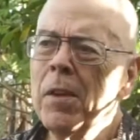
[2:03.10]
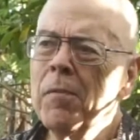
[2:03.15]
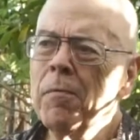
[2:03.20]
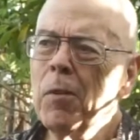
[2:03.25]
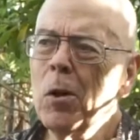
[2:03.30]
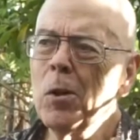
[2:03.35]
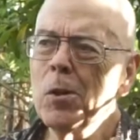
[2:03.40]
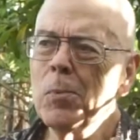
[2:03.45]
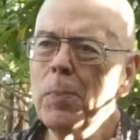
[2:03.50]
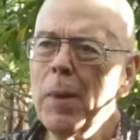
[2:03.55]

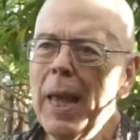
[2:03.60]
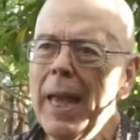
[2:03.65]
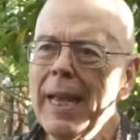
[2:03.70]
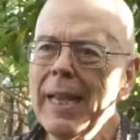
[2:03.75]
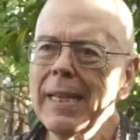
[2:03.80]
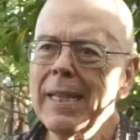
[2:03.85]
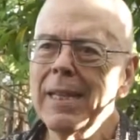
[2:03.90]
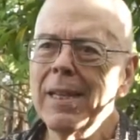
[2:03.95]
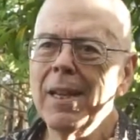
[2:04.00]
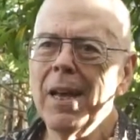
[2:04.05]
first
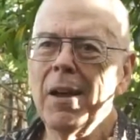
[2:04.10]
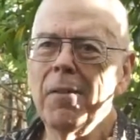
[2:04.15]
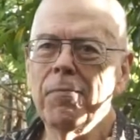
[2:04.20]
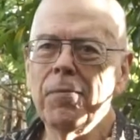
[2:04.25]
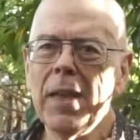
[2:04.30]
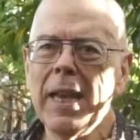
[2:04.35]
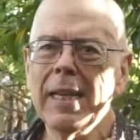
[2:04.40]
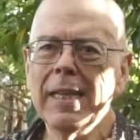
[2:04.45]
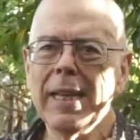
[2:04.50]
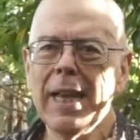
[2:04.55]
place of
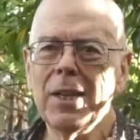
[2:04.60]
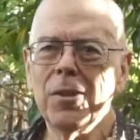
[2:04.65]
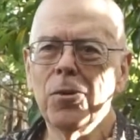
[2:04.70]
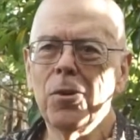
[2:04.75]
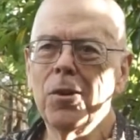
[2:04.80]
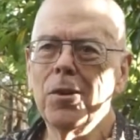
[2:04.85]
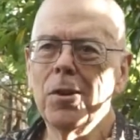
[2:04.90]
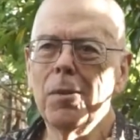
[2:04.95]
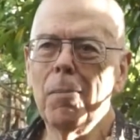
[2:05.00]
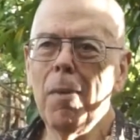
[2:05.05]
things I
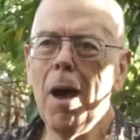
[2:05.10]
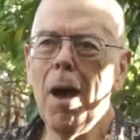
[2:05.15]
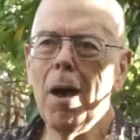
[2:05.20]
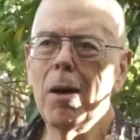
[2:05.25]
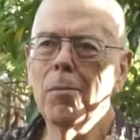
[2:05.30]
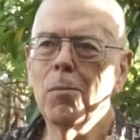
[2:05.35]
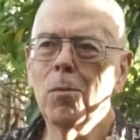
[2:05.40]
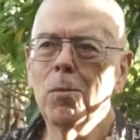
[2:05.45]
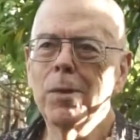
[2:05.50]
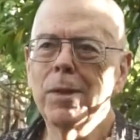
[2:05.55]
shouldn't have
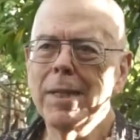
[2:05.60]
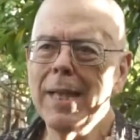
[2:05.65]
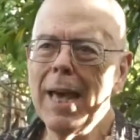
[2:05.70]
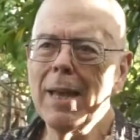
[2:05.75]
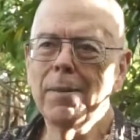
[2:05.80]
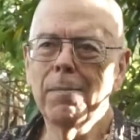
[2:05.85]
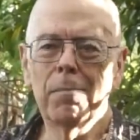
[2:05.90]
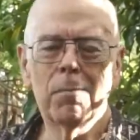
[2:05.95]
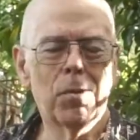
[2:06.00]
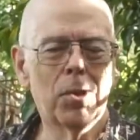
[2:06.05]
bought was
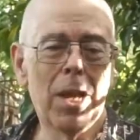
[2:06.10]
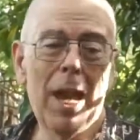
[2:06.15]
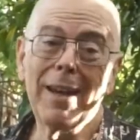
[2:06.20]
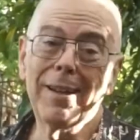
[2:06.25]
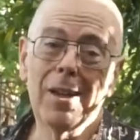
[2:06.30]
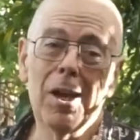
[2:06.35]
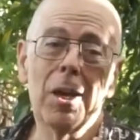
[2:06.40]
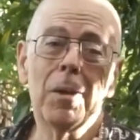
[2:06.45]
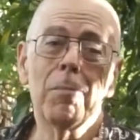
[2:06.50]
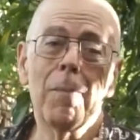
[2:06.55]
that
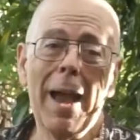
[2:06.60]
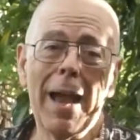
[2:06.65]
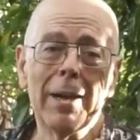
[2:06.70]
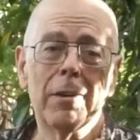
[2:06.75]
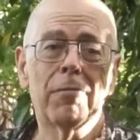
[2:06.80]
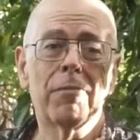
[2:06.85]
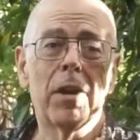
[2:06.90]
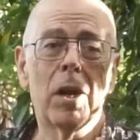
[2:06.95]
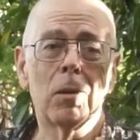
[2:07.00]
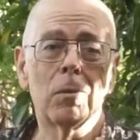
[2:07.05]
shotgun
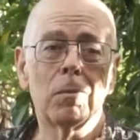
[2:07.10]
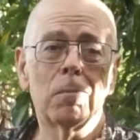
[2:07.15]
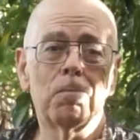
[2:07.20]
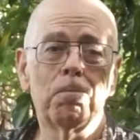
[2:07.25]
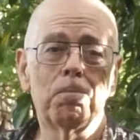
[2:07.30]
microphone.